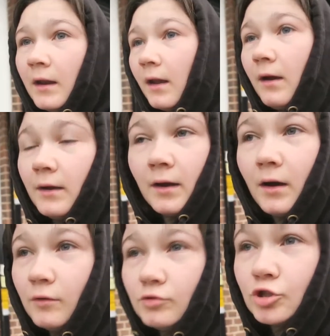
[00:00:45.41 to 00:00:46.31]
Like
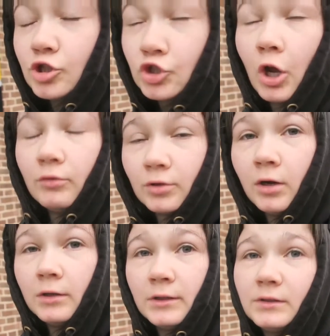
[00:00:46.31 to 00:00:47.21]
I was so
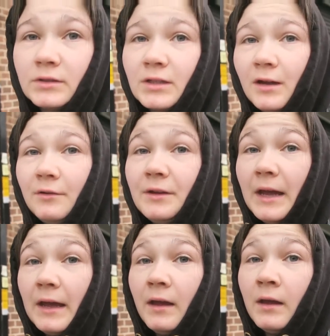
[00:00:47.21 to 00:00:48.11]
tired, so
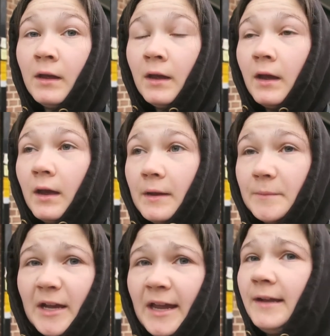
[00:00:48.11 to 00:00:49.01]
yeah. And
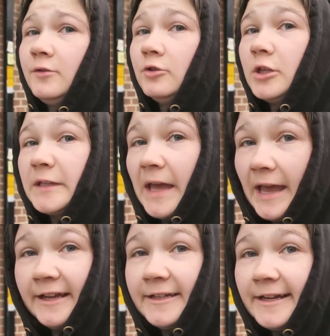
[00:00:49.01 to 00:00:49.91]
my head looked like an
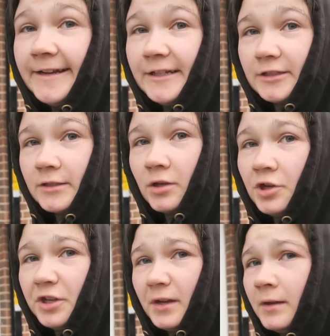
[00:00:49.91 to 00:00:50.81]
egg in this
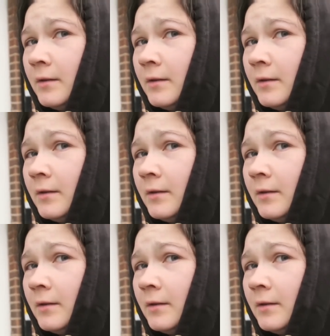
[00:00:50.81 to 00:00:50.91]
hoodie.